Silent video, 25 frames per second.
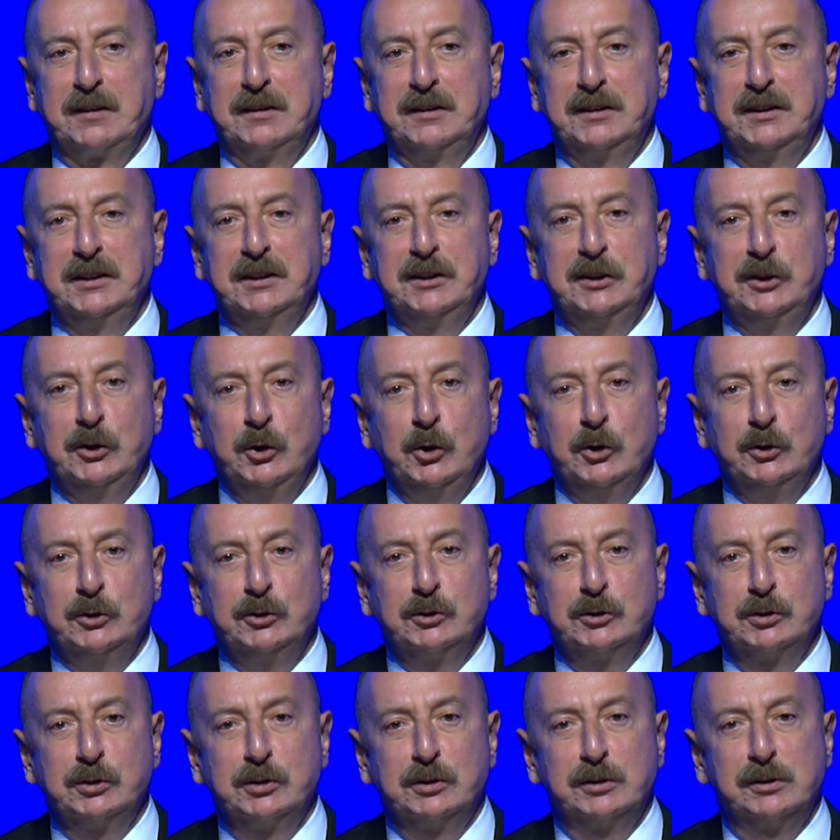did
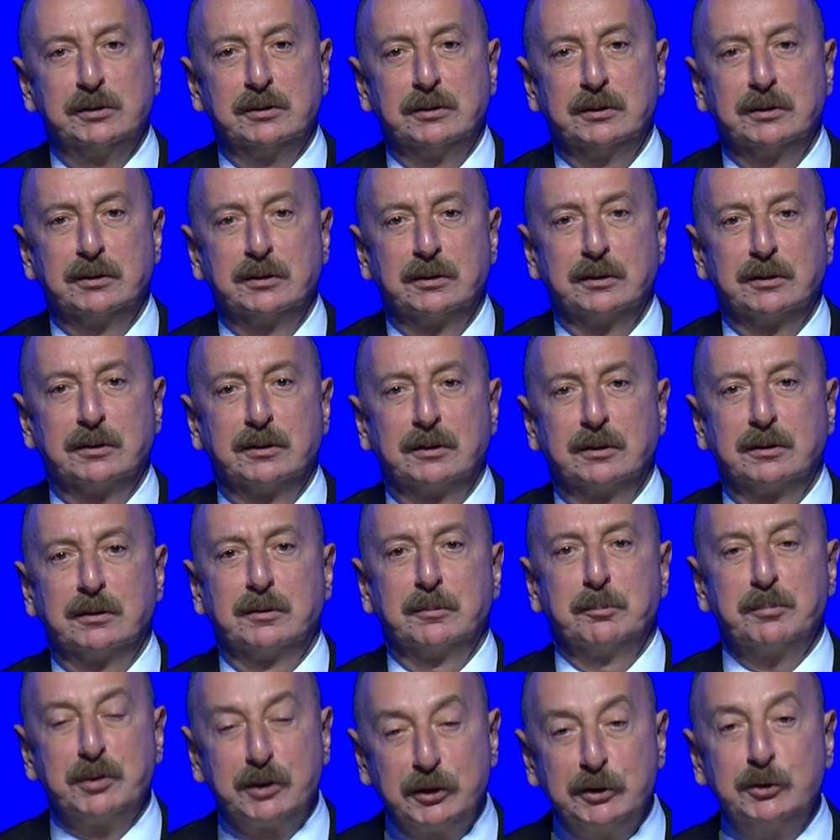not
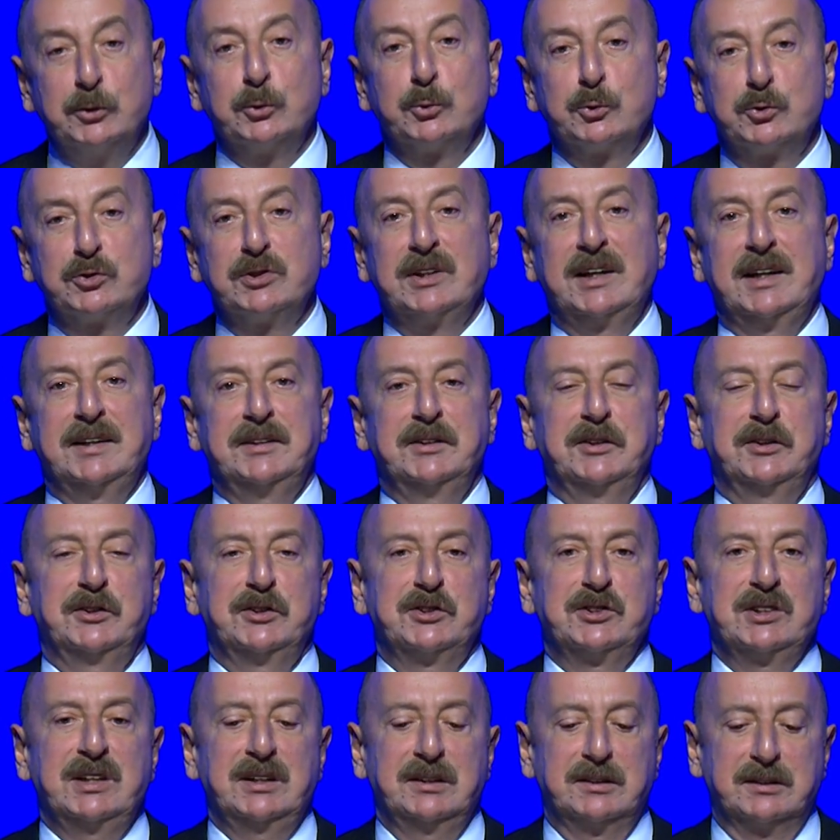produce any
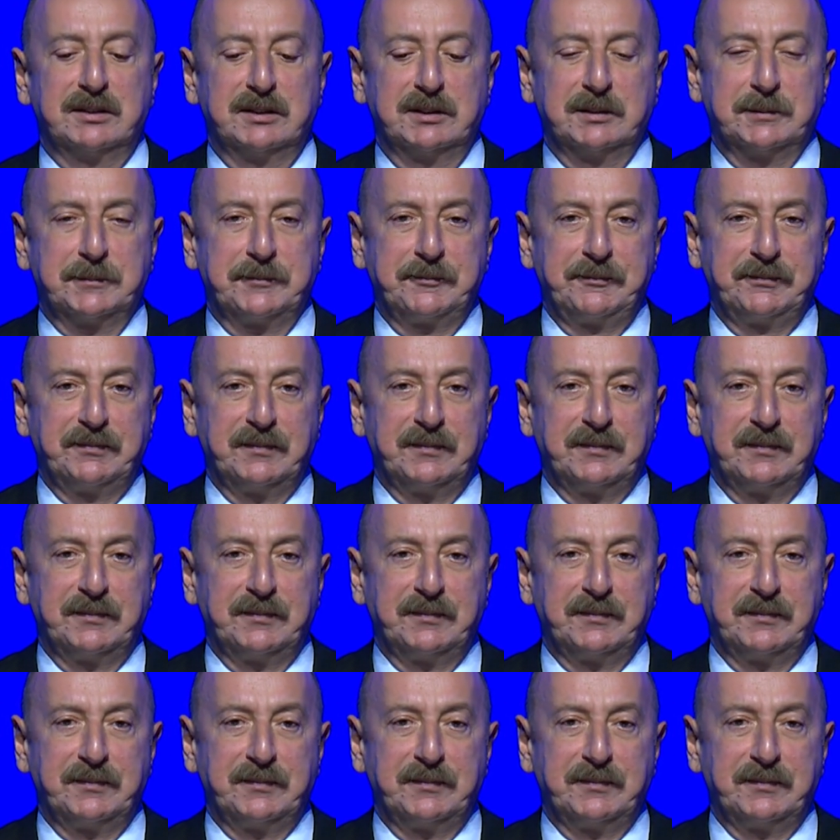result.